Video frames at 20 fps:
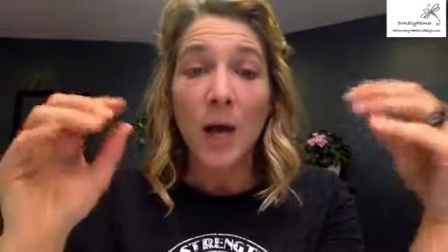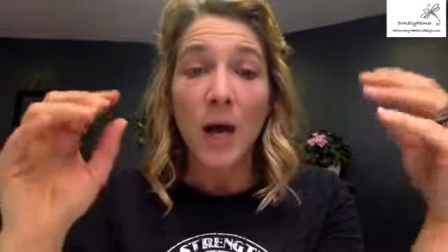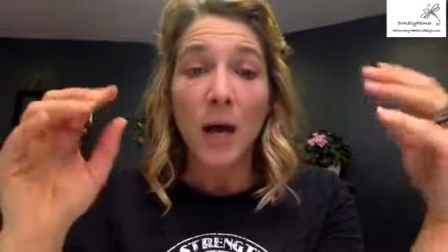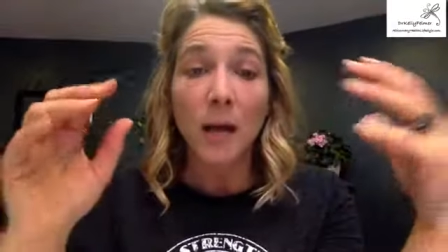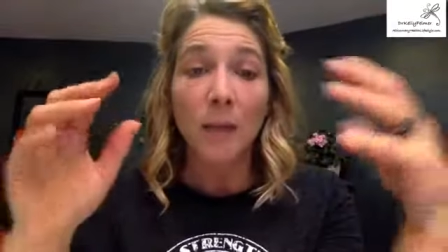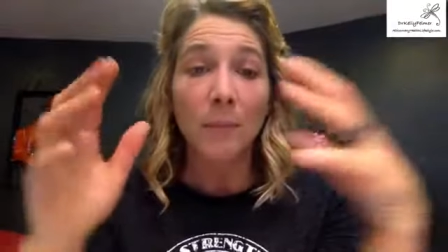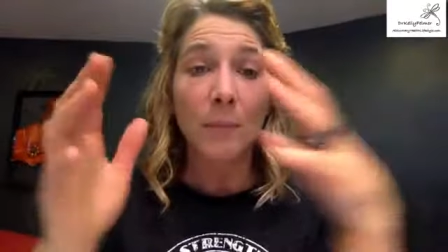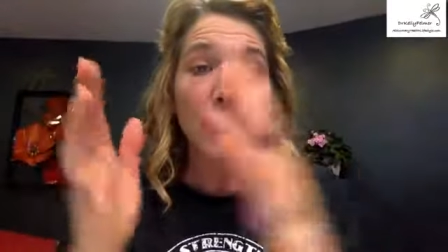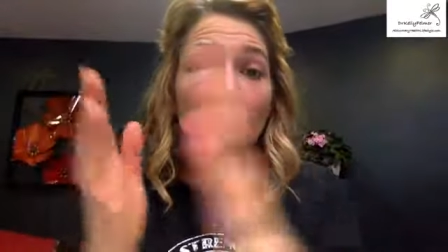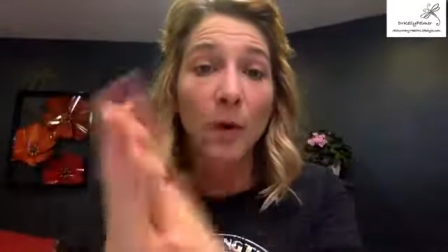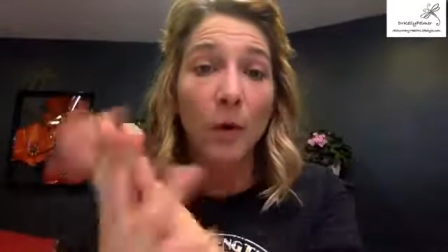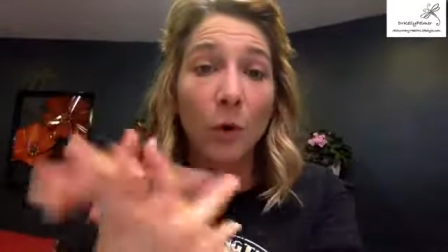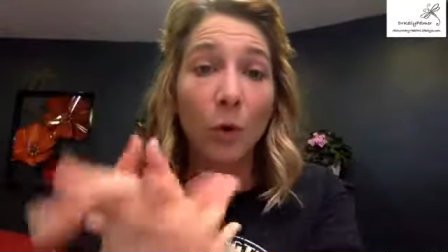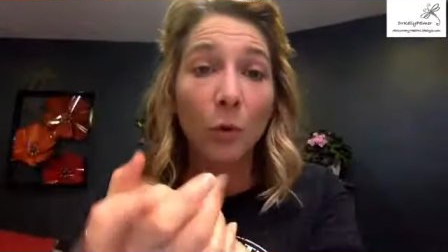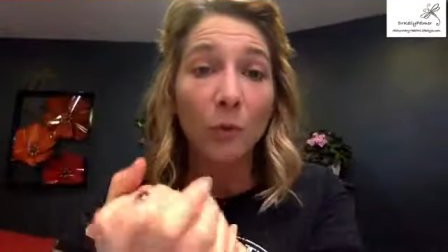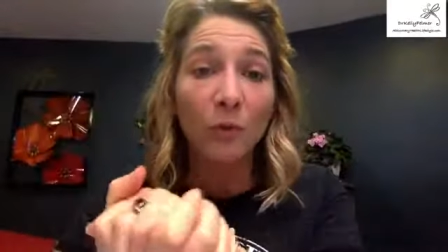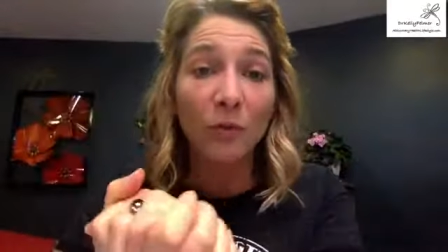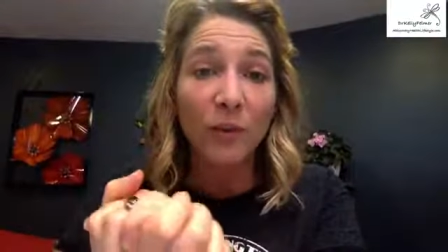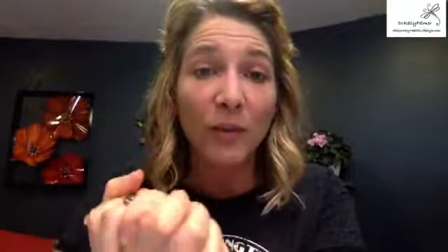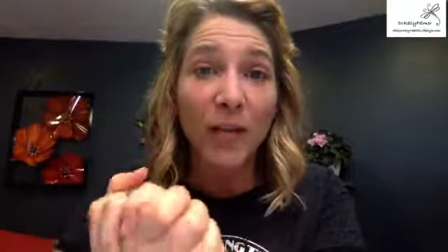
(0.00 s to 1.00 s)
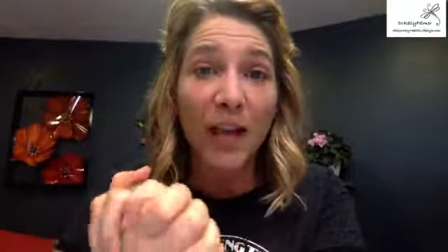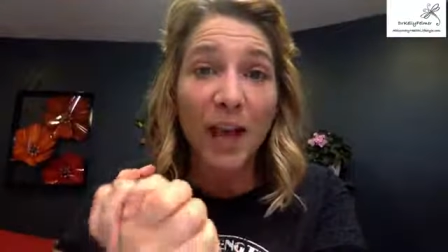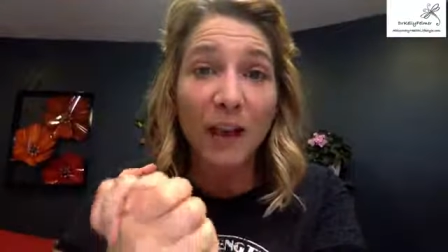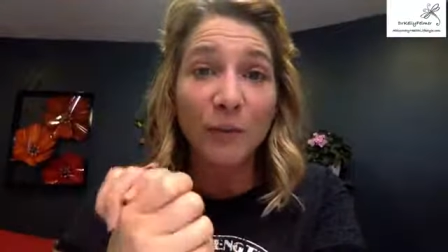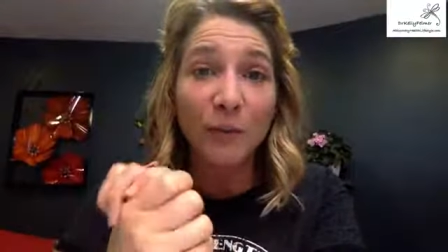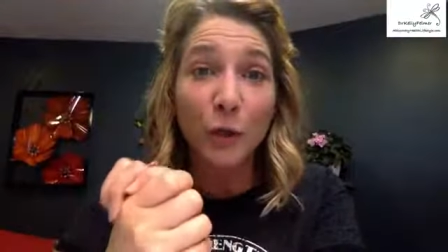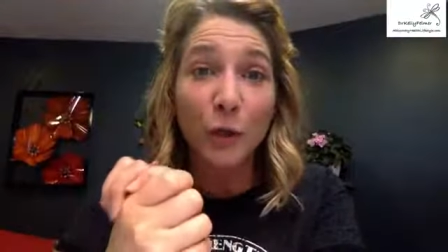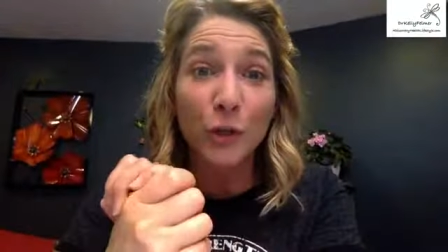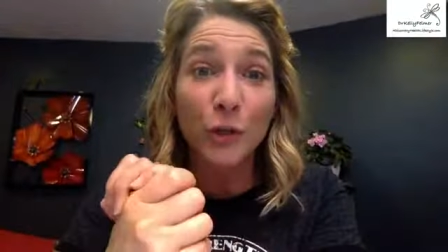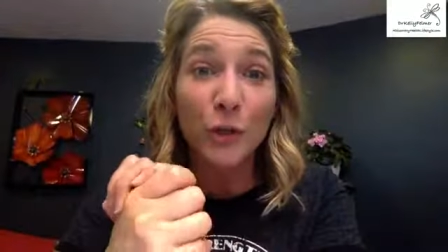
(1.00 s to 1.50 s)
I'm going to hopefully
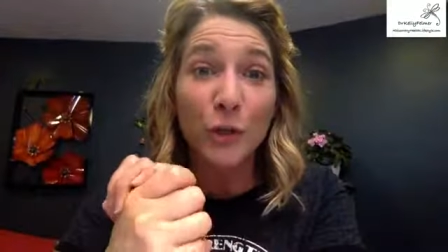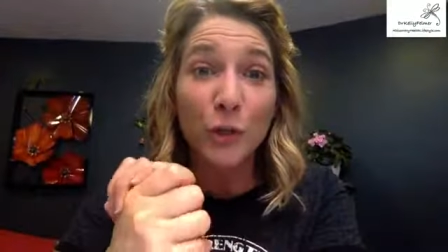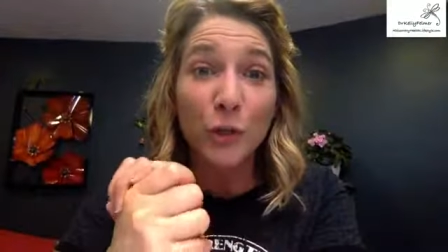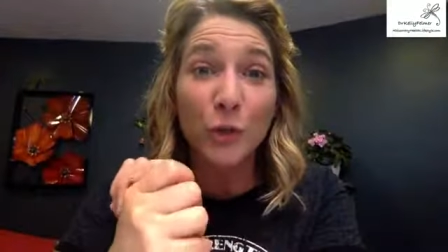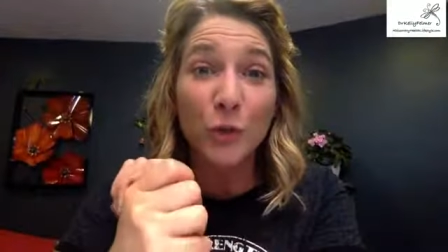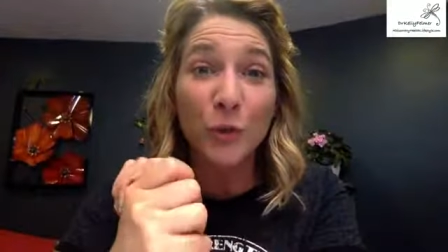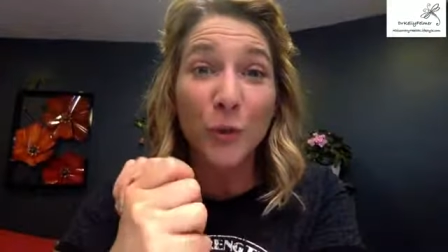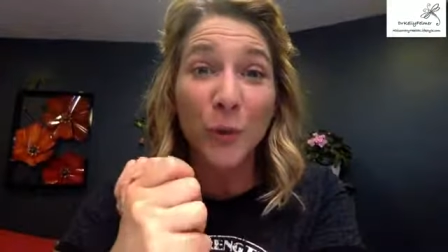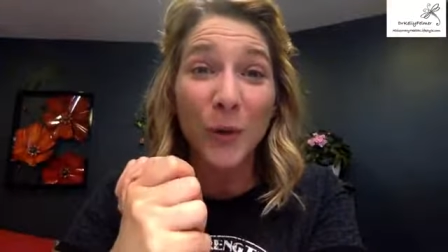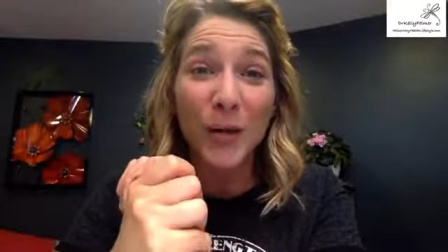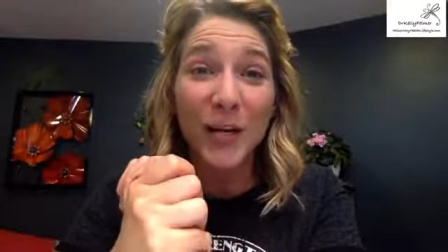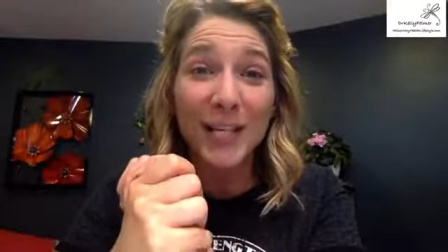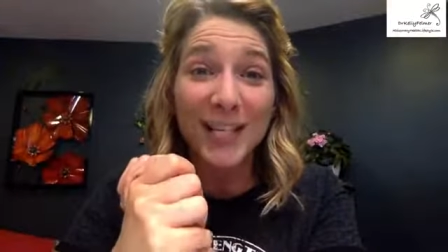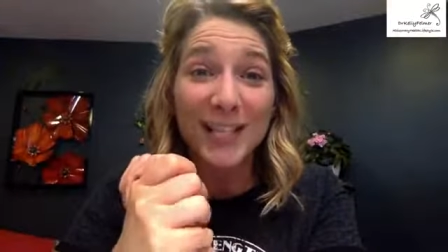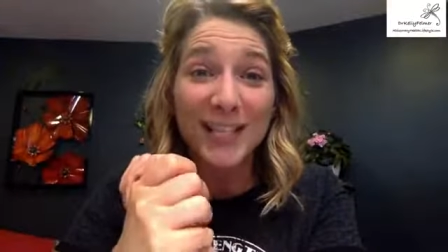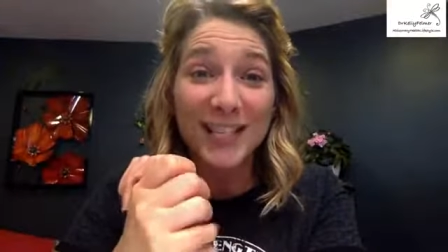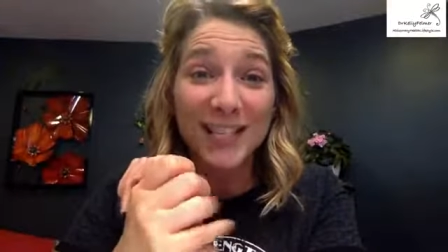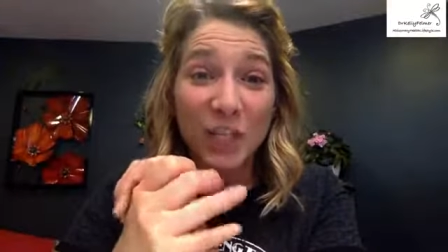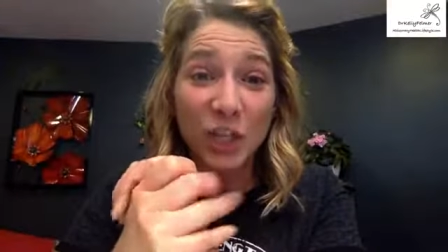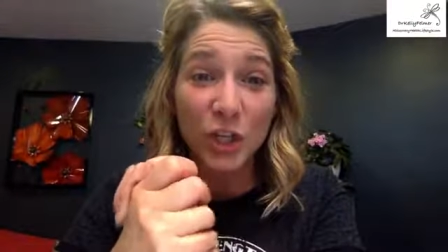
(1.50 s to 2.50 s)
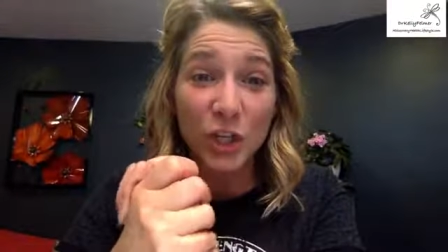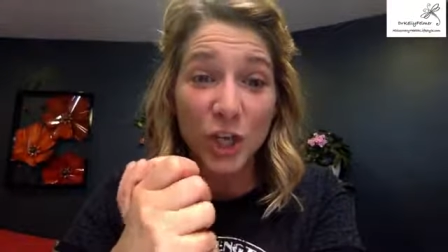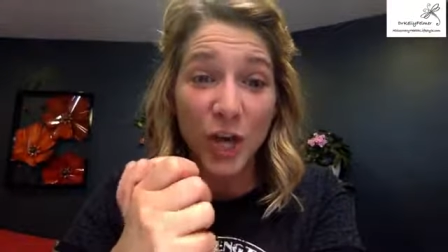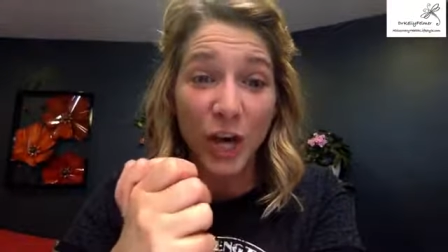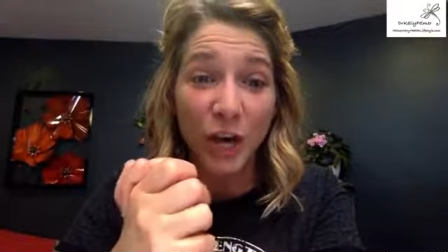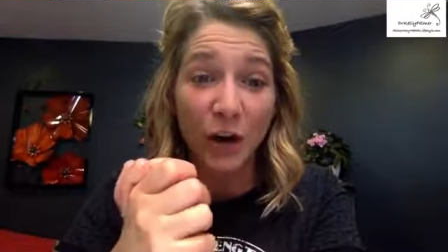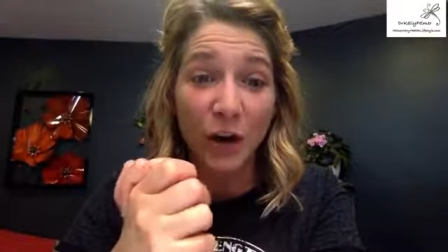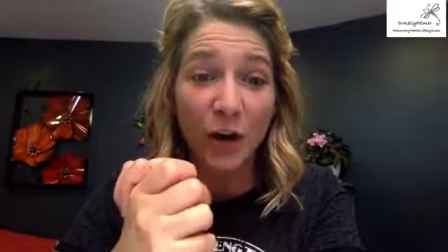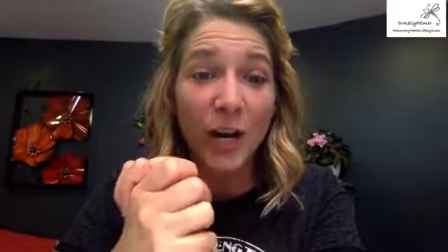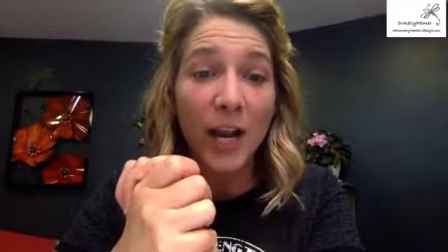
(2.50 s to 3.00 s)
have a good story to
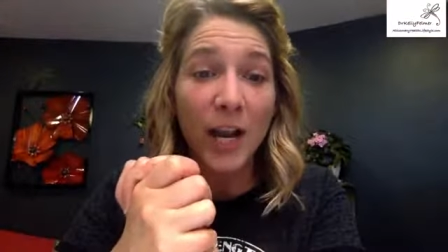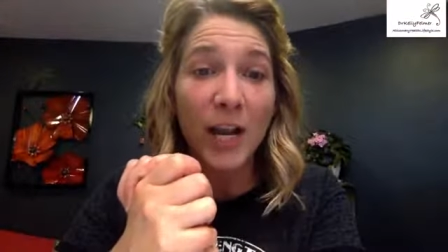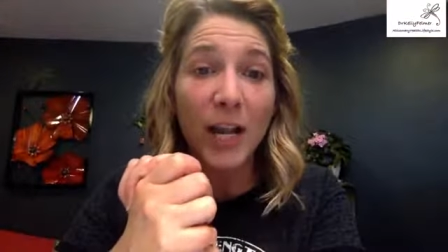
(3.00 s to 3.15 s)
share,